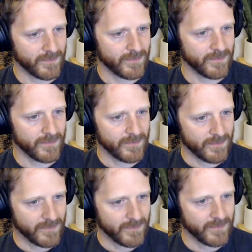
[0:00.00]

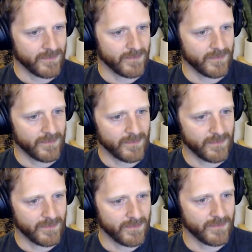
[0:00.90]

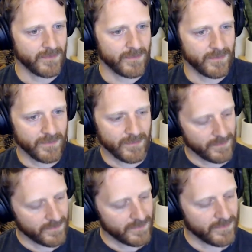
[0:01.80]

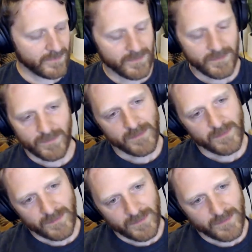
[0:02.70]

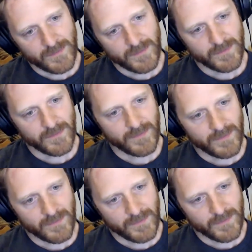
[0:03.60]

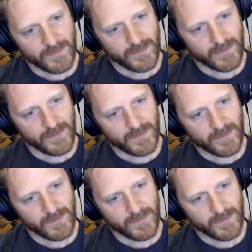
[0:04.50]
No words are spoken by the person on screen.